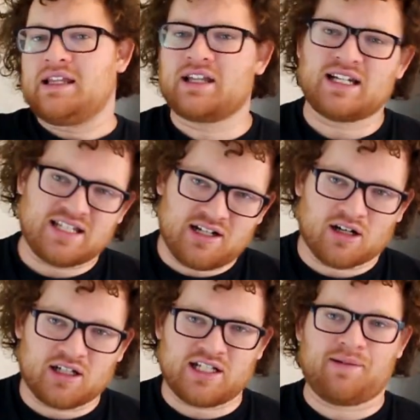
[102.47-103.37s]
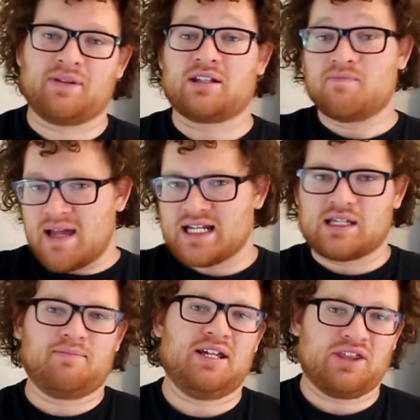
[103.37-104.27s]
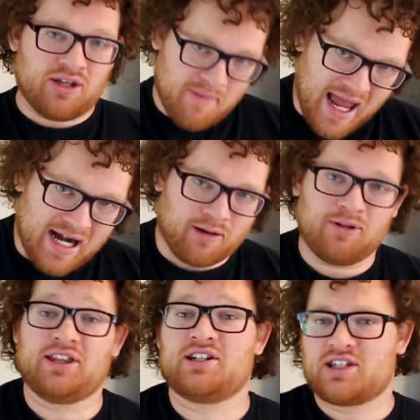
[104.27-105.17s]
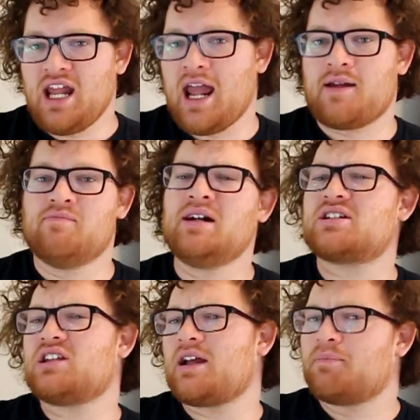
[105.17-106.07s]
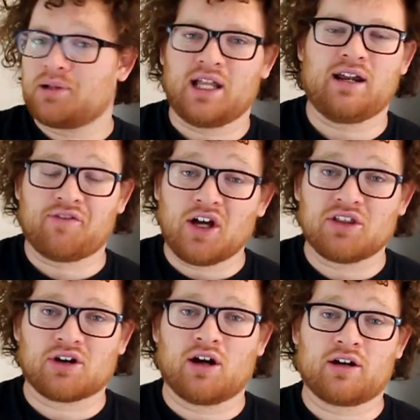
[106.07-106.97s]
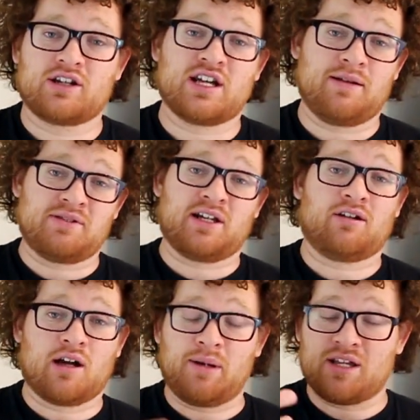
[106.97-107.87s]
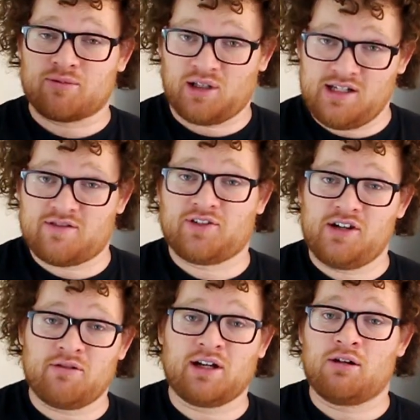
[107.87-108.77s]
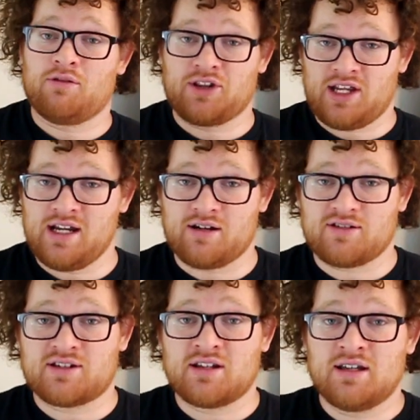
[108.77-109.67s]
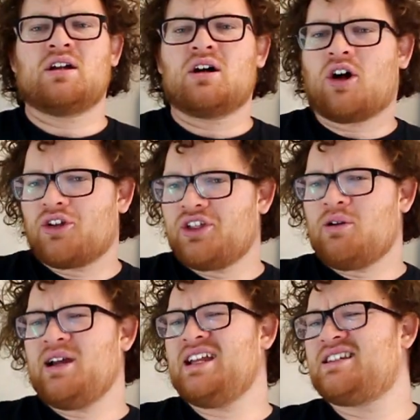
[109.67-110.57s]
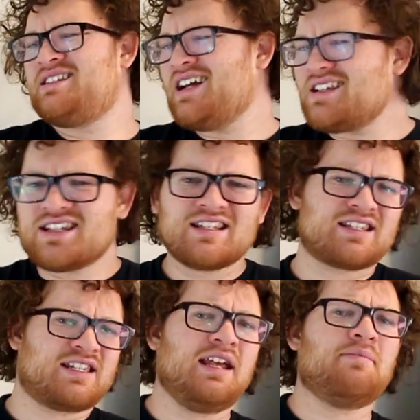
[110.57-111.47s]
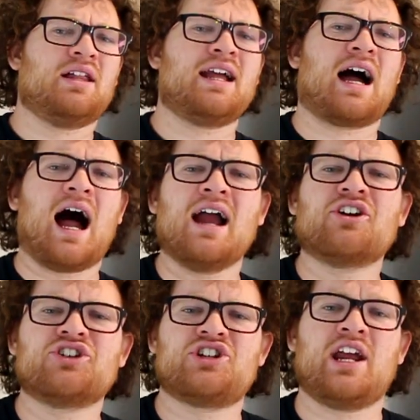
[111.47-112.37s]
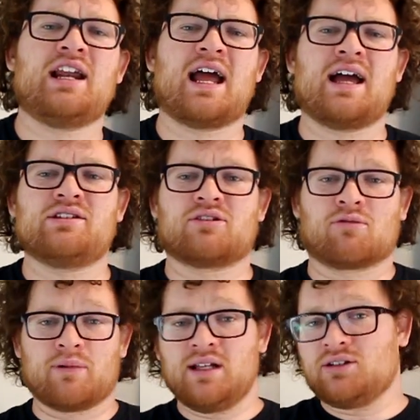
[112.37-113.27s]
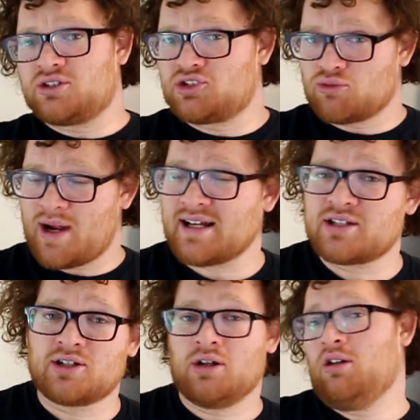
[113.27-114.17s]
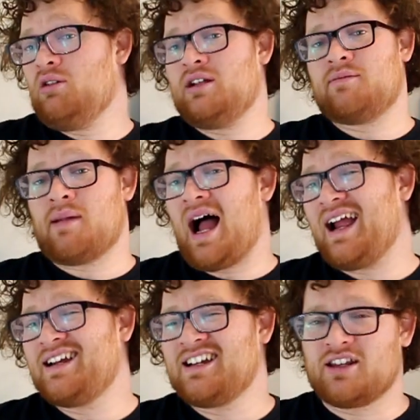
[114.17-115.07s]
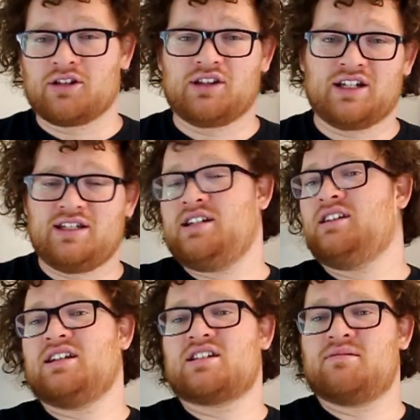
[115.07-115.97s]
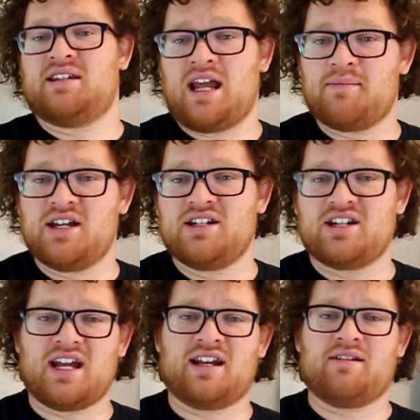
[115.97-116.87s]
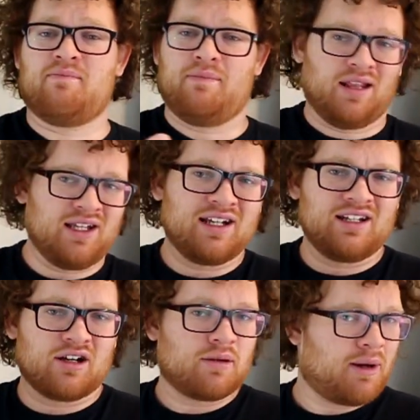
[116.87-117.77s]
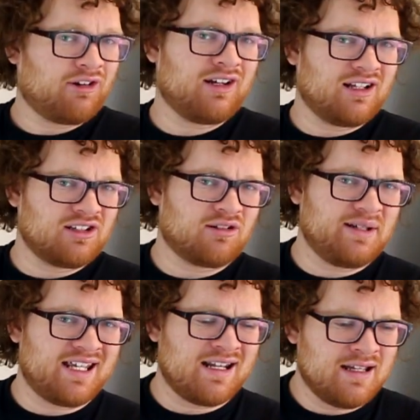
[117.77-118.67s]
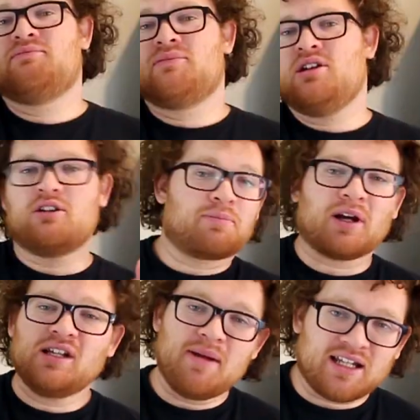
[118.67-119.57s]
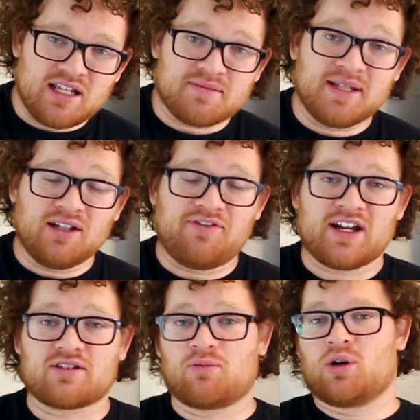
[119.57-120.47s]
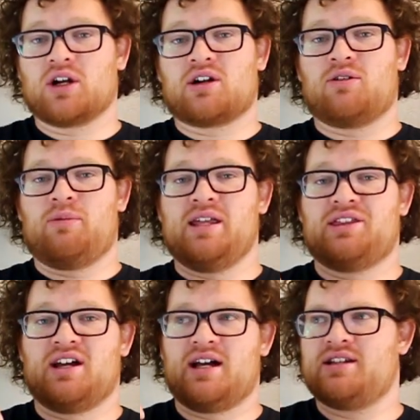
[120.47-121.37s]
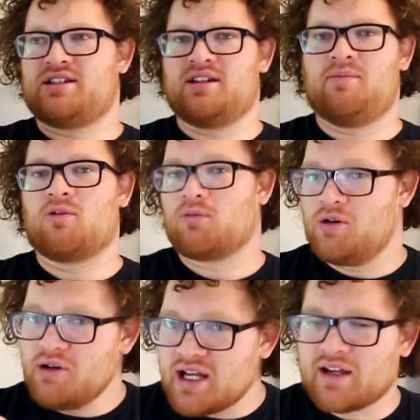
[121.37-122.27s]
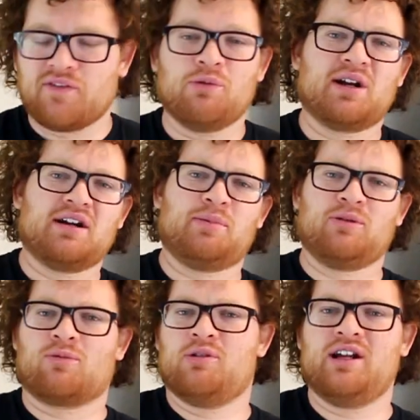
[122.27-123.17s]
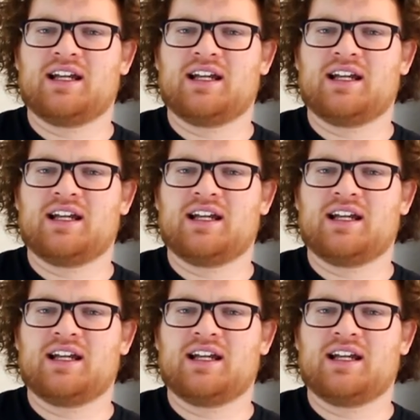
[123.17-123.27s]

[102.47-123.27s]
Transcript: that it's an archetype that's meant to be thematic with its name, much like plenty of other archetypes that Konami has released for Yu-Gi-Oh! Over the years. Although it doesn't seem like Iron Chain has a real direct goal in mind other than dealing some damage and milling your opponent a little bit. You could probably make these mill effects work with some Runic. If you wanted to put Runic